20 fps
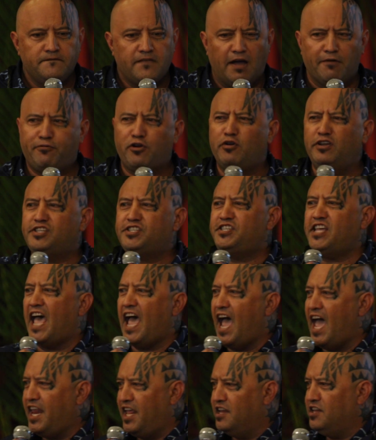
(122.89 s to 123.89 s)
I'm very
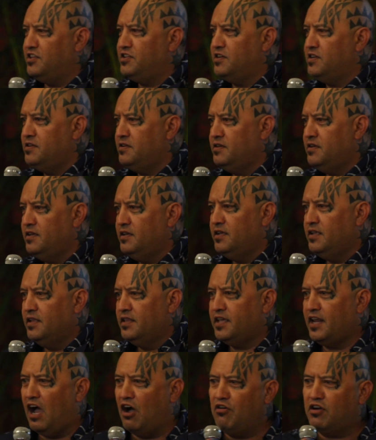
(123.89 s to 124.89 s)
saddened
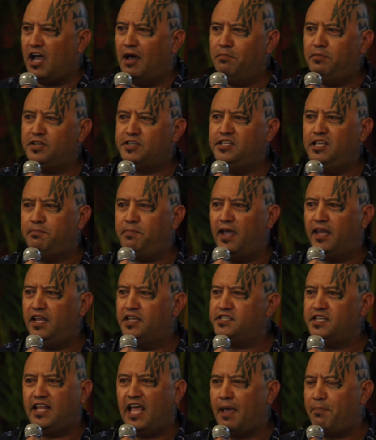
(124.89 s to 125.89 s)
that how come this debate
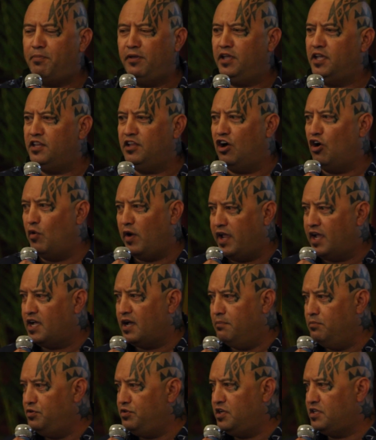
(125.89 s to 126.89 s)
isn't happening in the Hawaiian
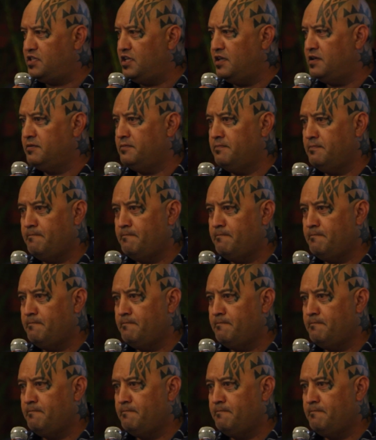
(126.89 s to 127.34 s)
community.